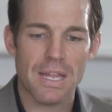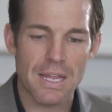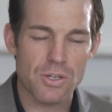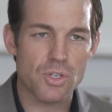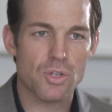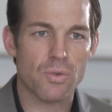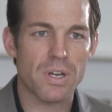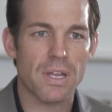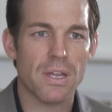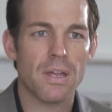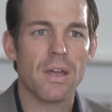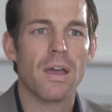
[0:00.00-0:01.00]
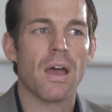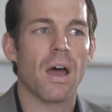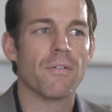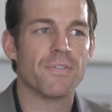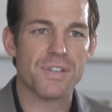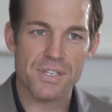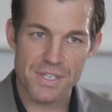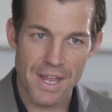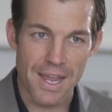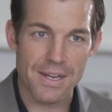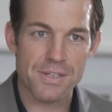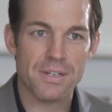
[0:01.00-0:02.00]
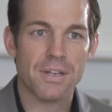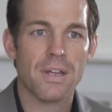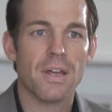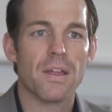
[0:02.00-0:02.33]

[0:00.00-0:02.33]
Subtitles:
history of the state